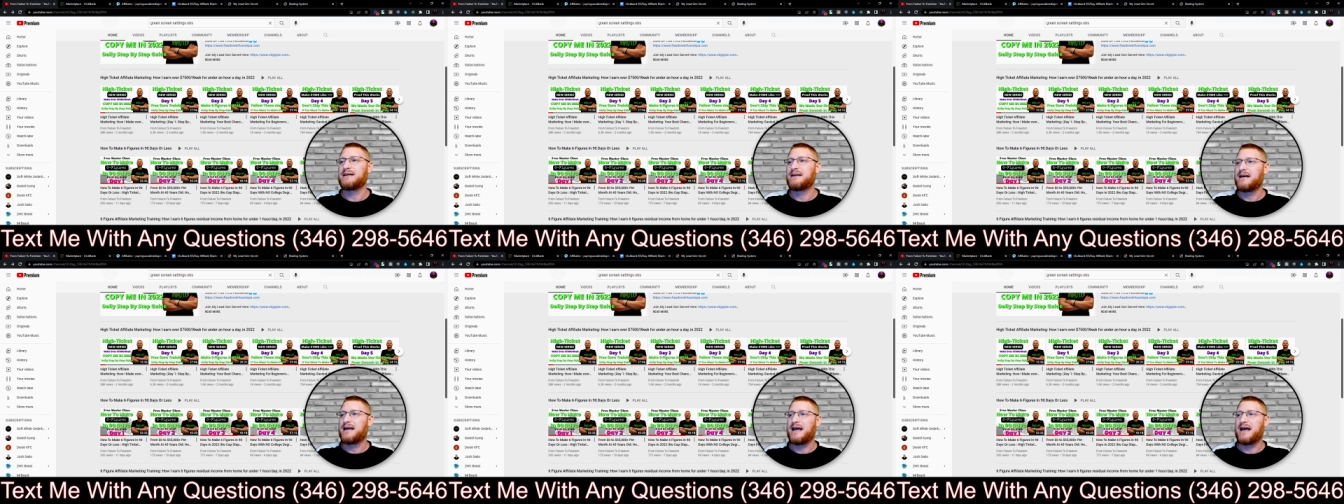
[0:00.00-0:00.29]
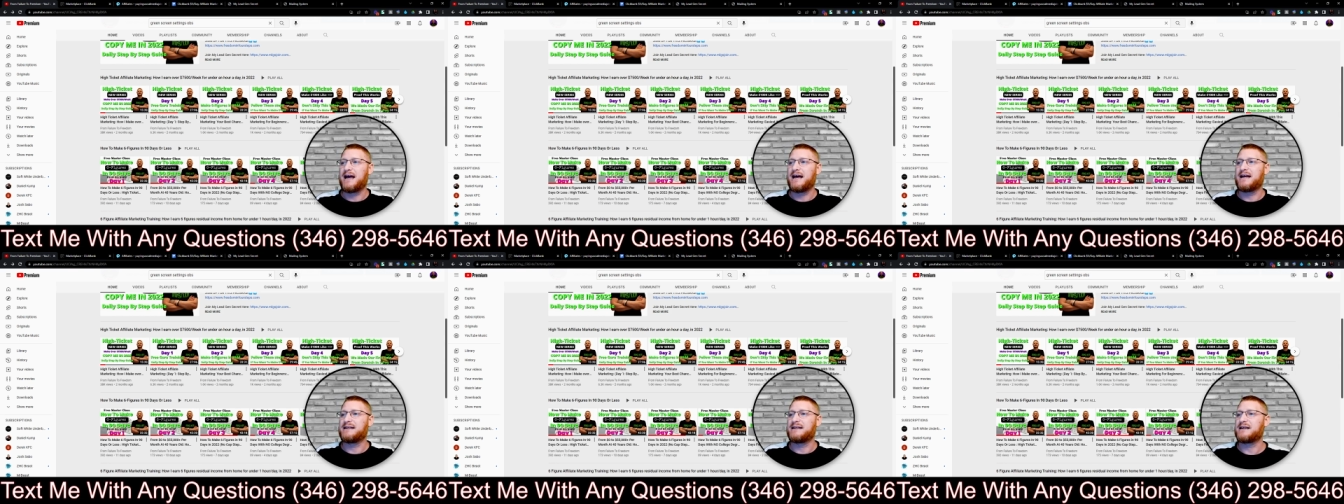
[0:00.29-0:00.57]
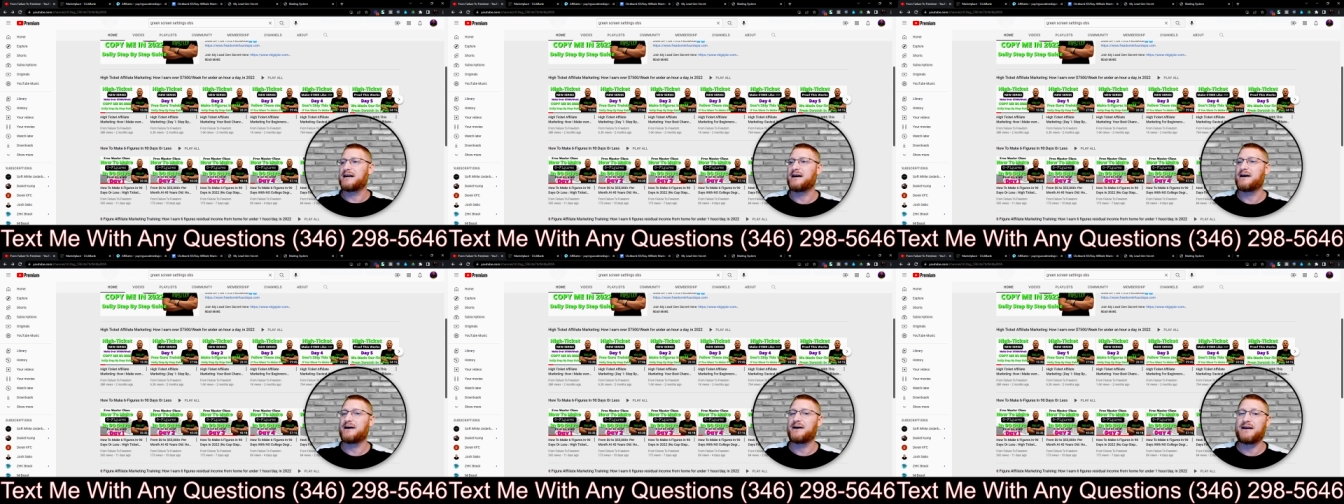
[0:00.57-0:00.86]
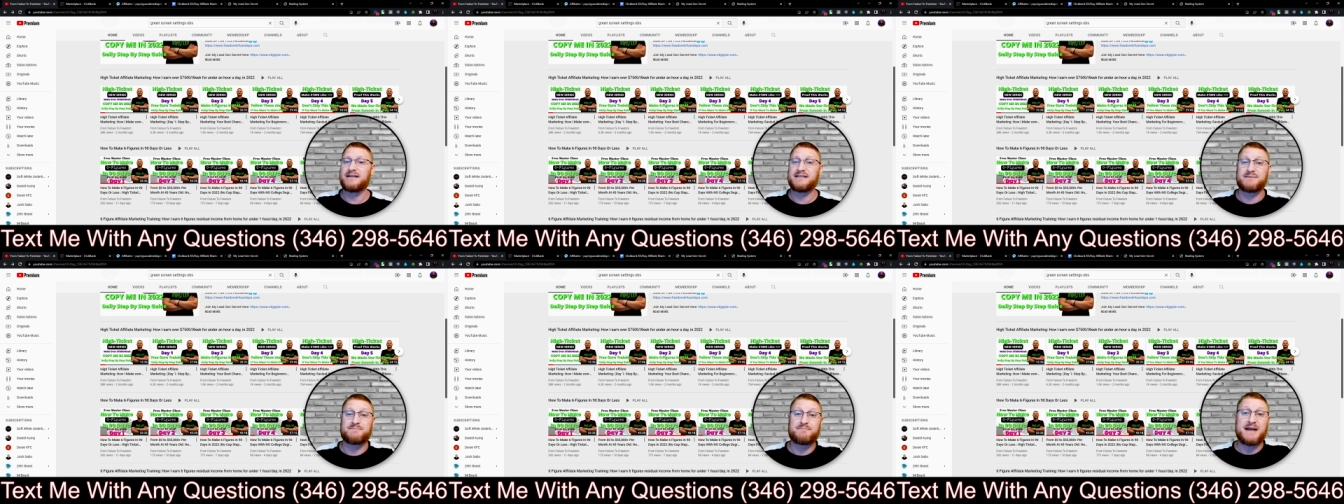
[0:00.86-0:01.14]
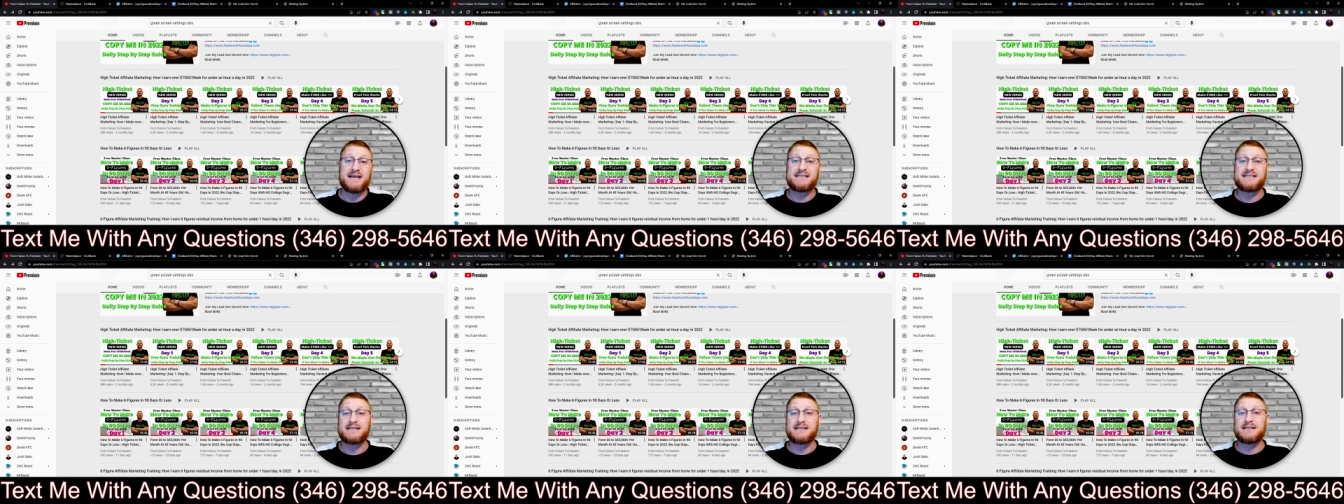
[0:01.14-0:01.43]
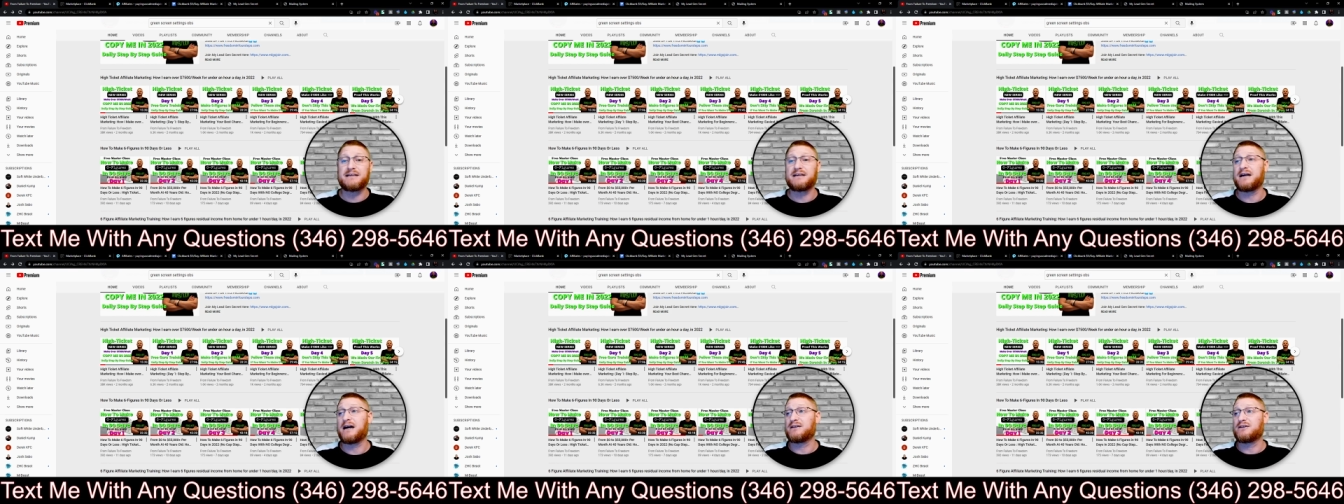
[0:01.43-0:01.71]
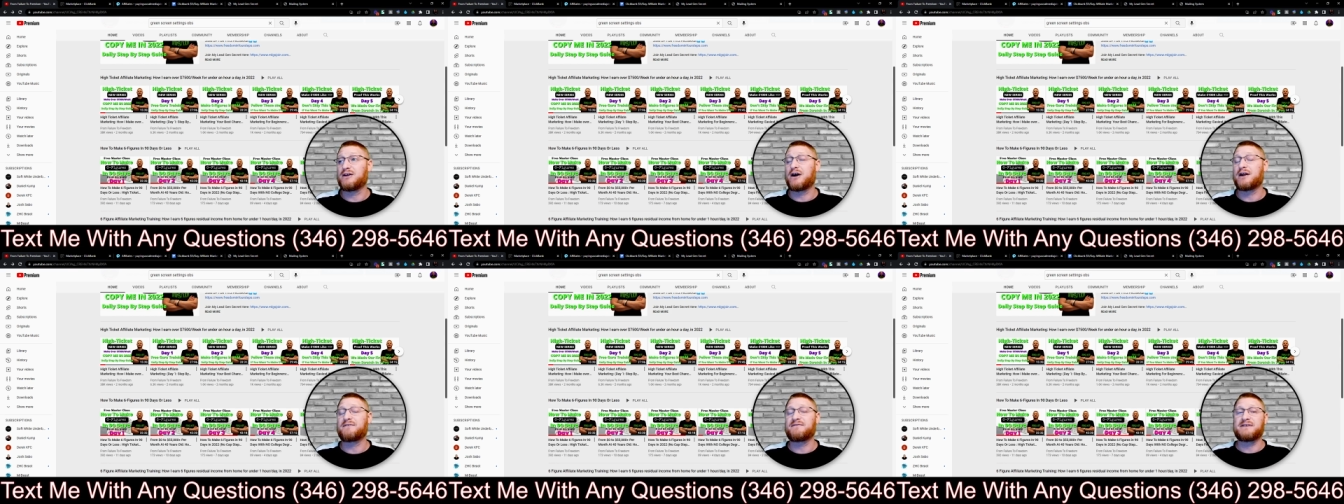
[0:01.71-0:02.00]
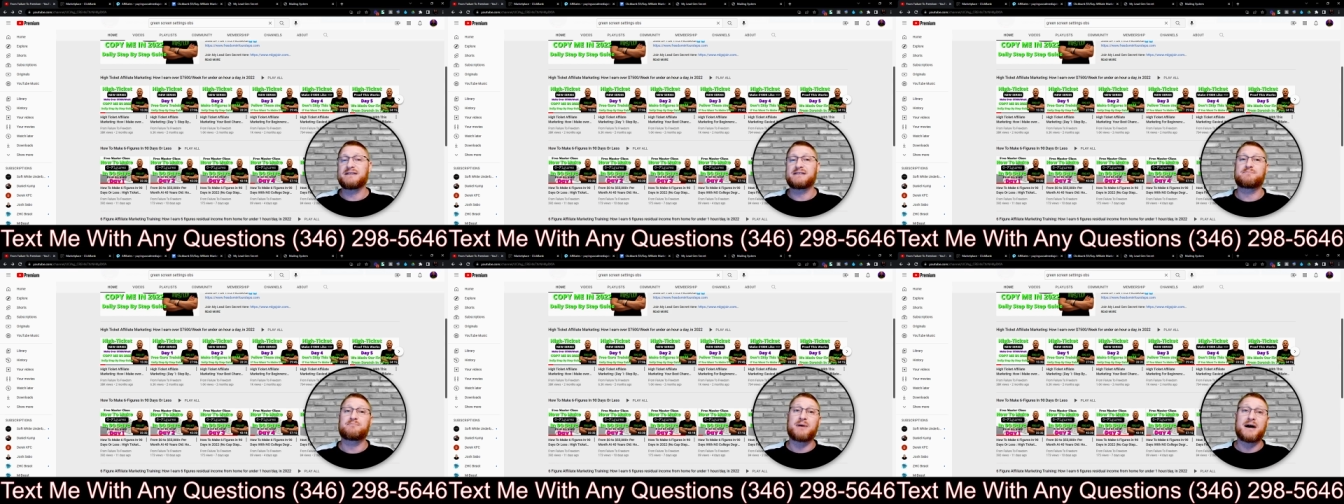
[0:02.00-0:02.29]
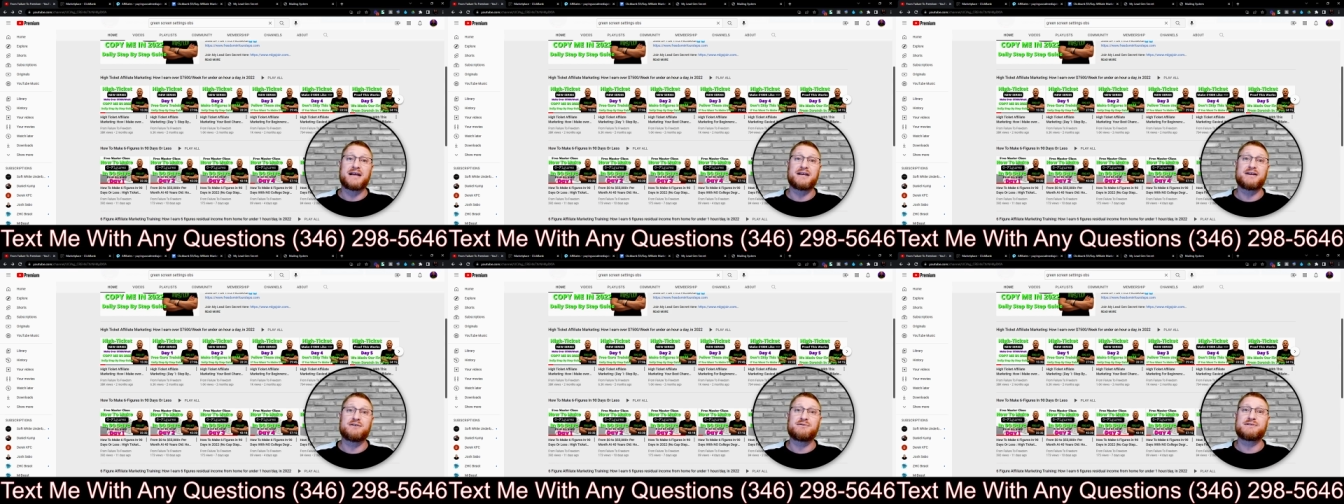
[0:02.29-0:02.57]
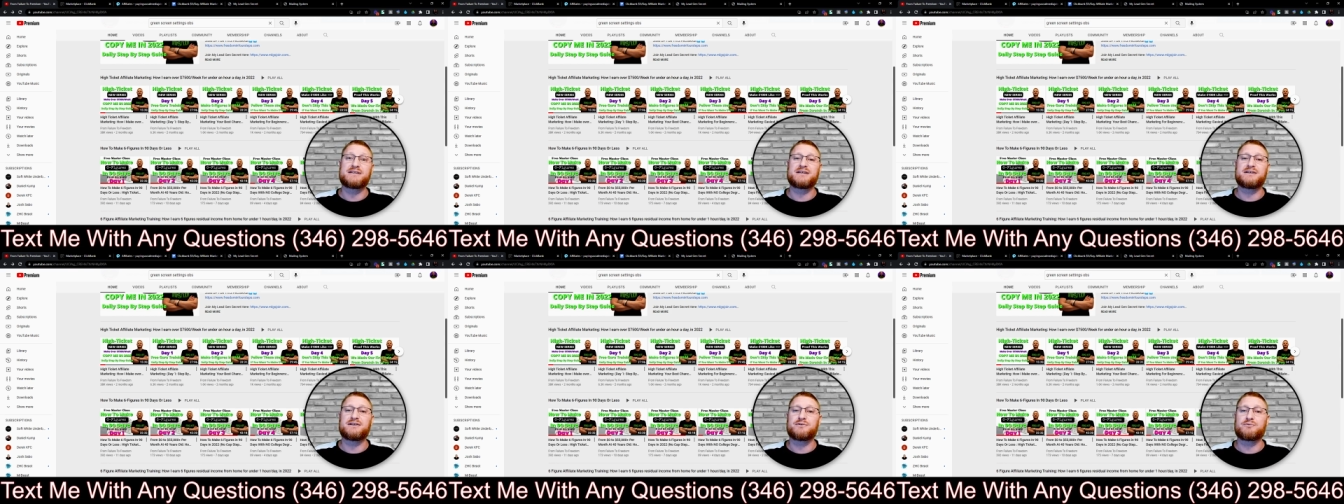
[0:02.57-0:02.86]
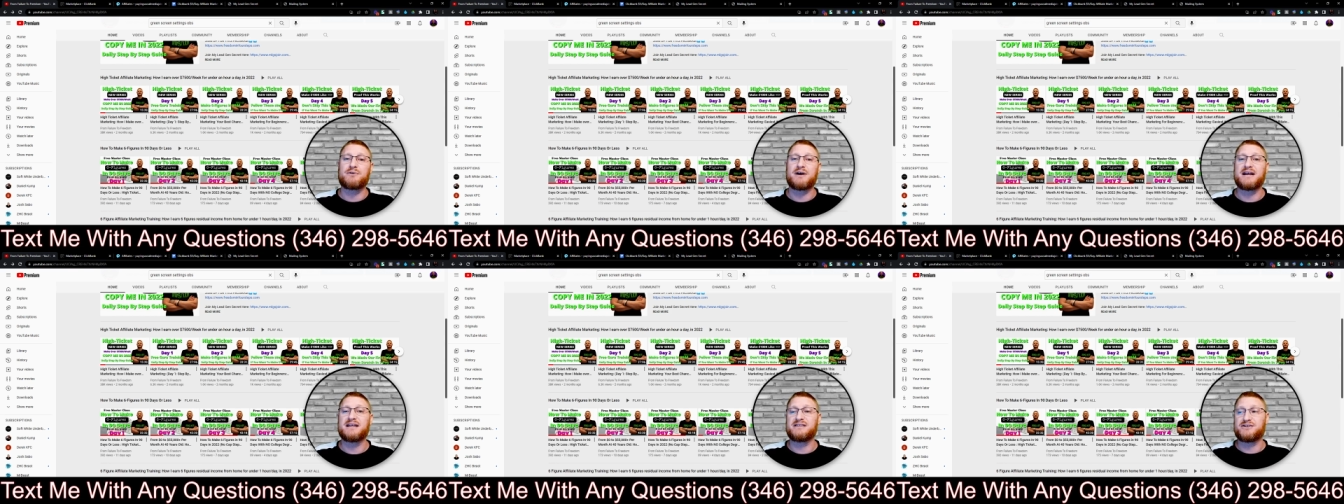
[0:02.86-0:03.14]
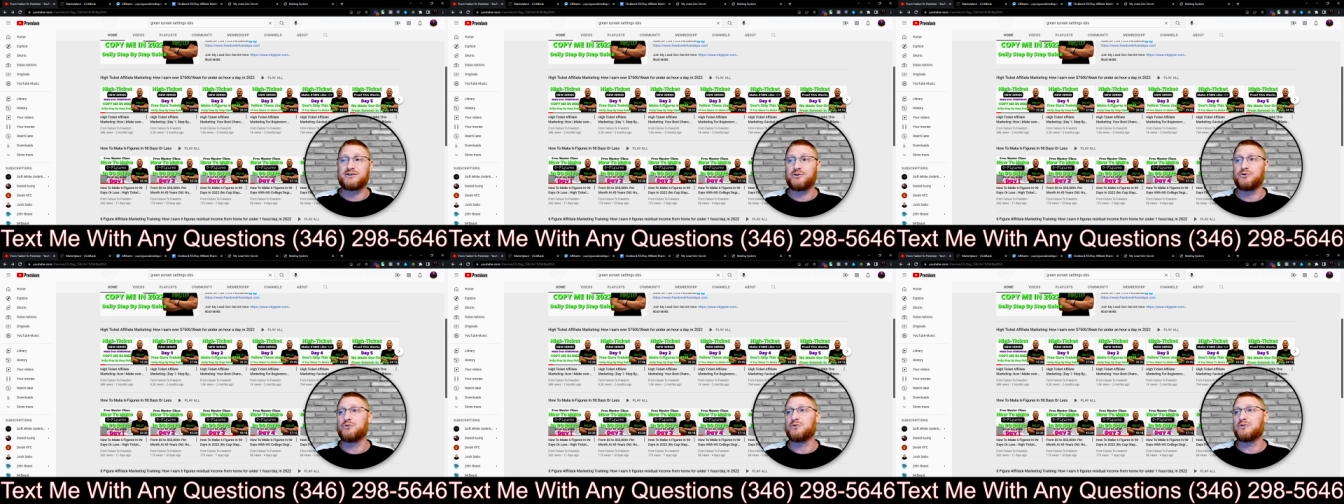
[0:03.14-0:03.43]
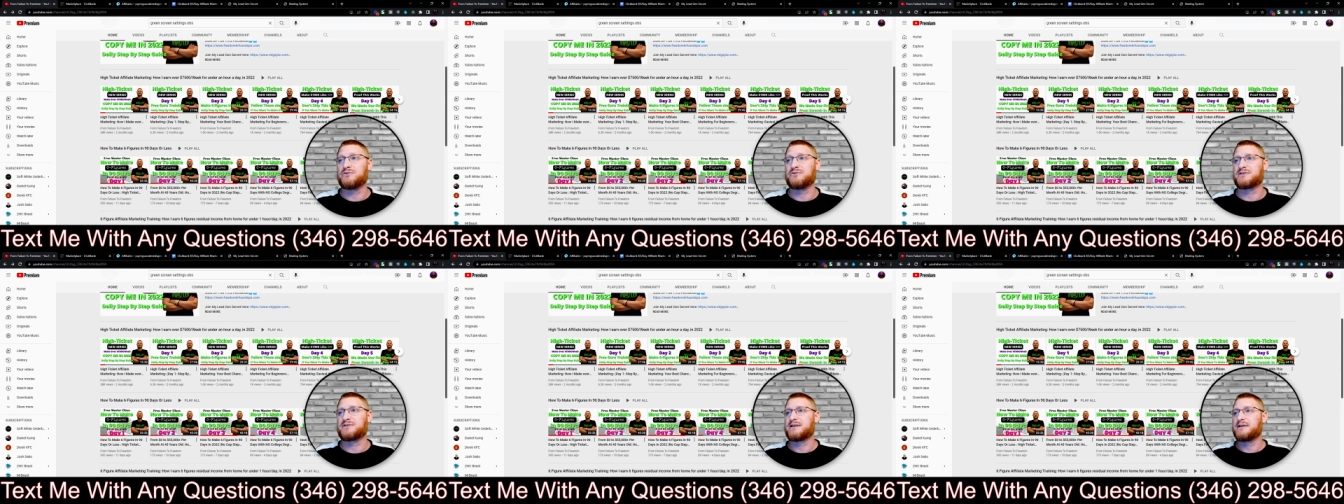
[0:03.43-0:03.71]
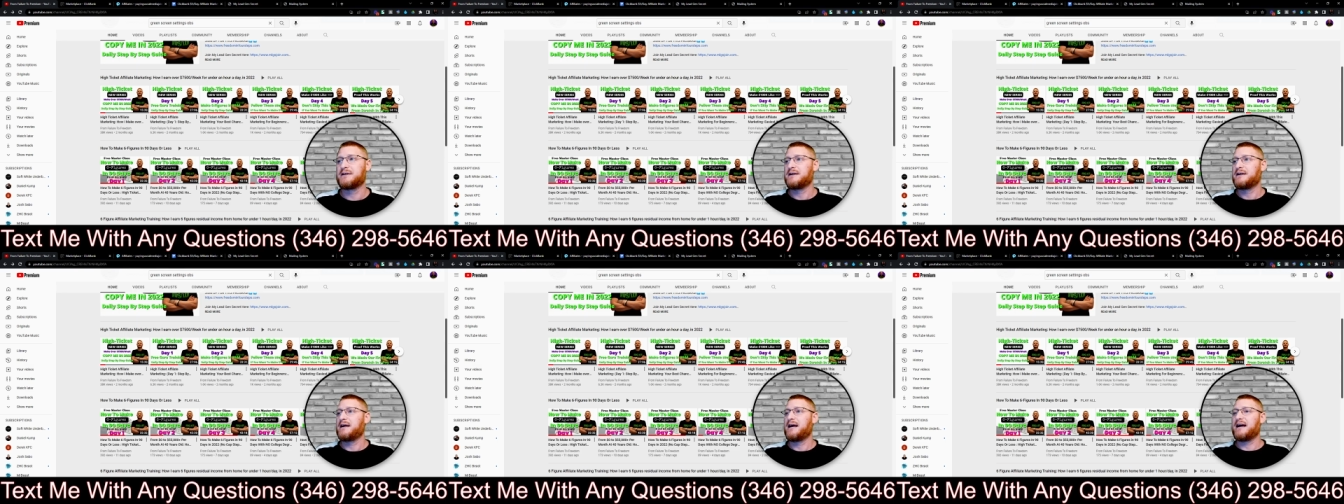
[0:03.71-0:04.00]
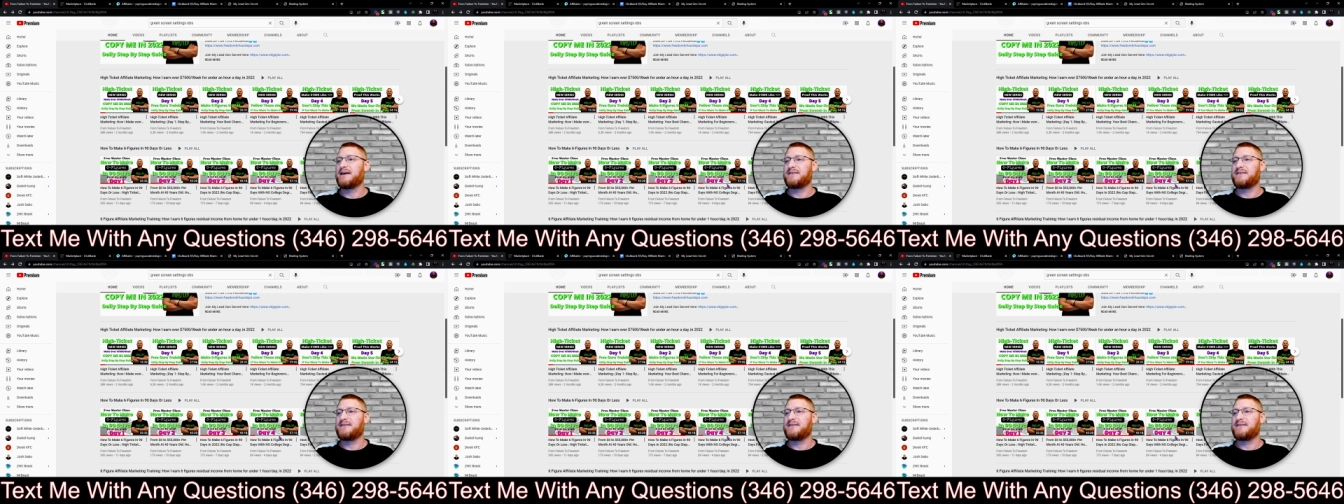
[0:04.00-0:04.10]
And it's basically, a lot of it's by using the right tools. And